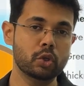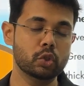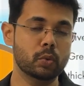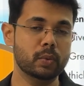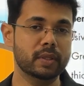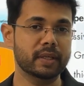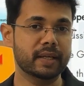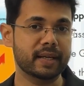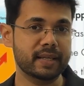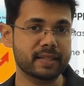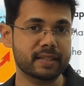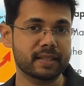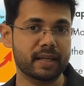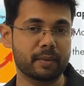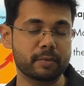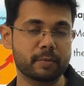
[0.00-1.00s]
So when the
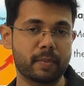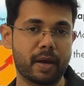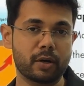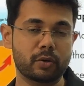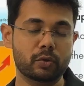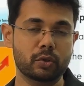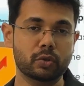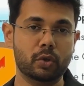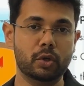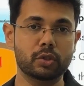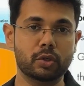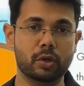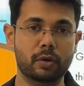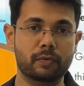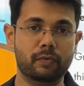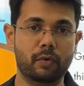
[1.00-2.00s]
crust comes back to its
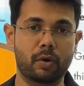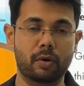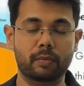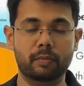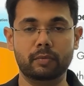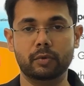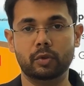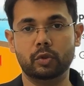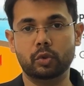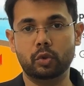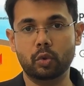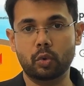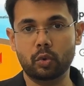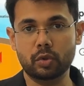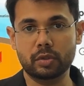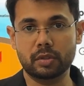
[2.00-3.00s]
original form,
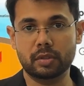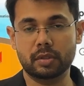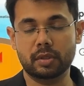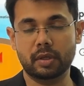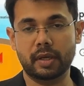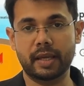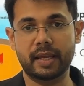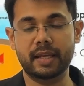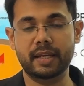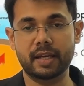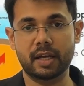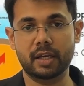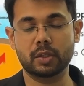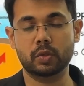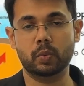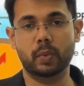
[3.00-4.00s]
those
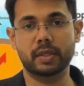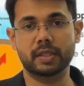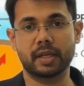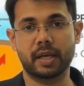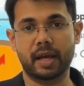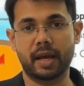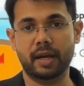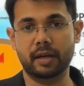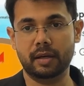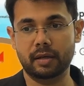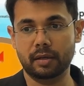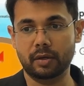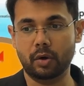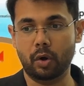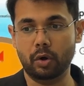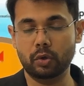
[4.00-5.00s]
areas which had
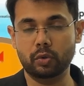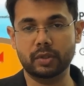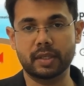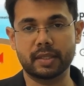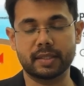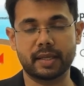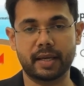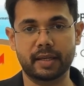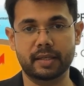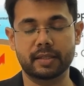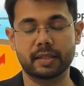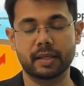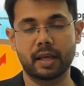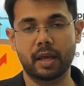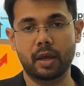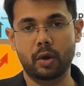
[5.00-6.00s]
gone to the sides
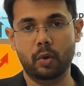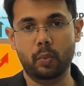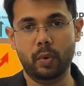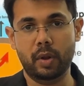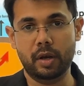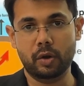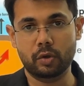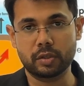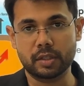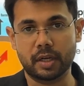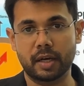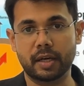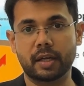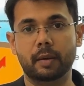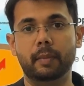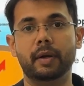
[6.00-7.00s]
will now
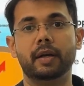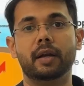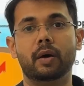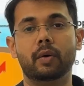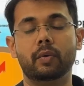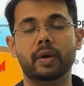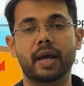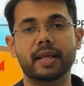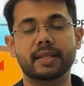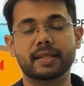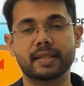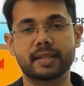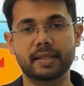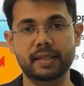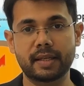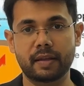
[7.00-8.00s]
start coming down, and
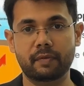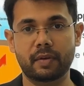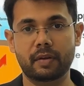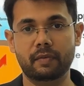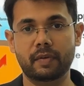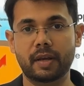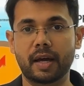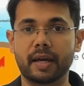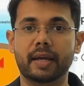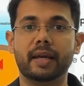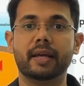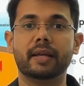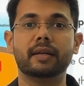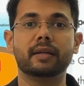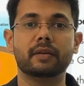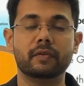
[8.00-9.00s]
sea level will
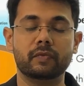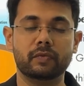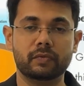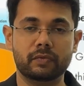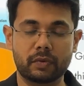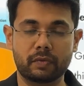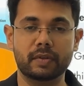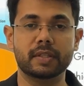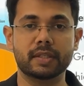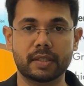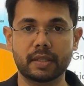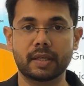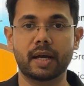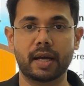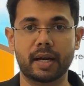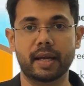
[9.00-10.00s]
again, we will
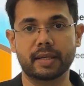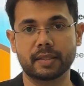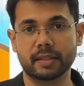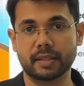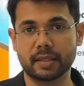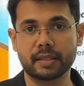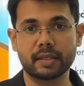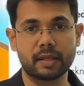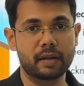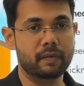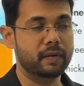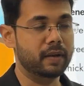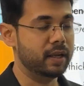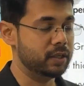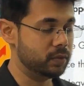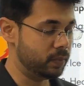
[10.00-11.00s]
see a rise in the sea
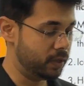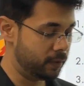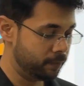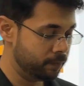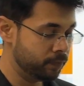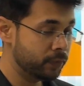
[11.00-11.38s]
level as well.